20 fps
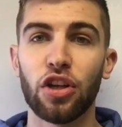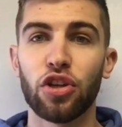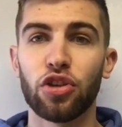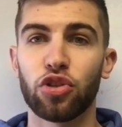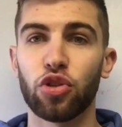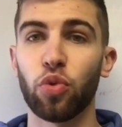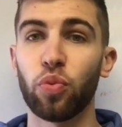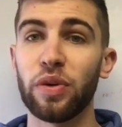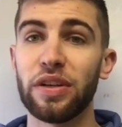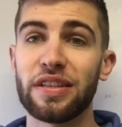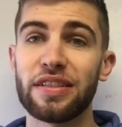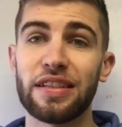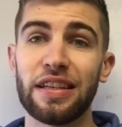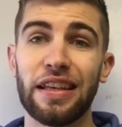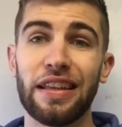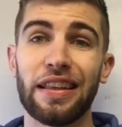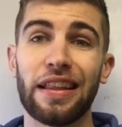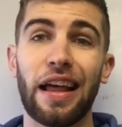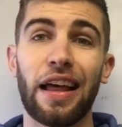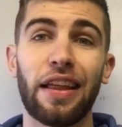So we
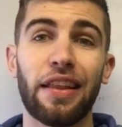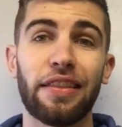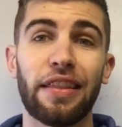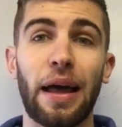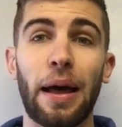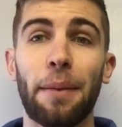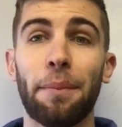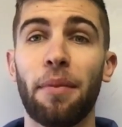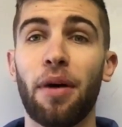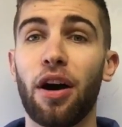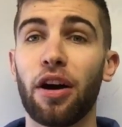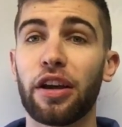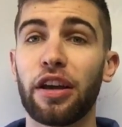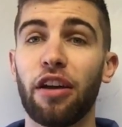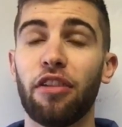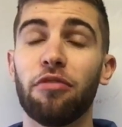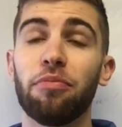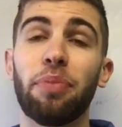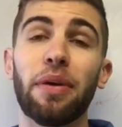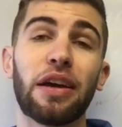see that market
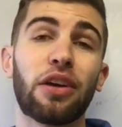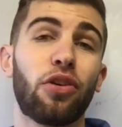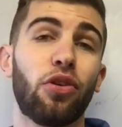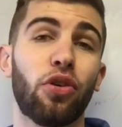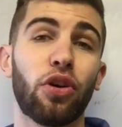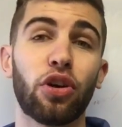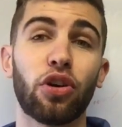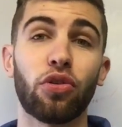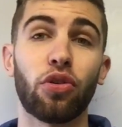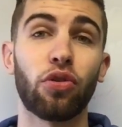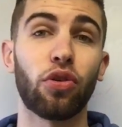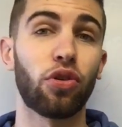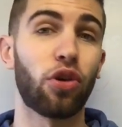of Bitcoin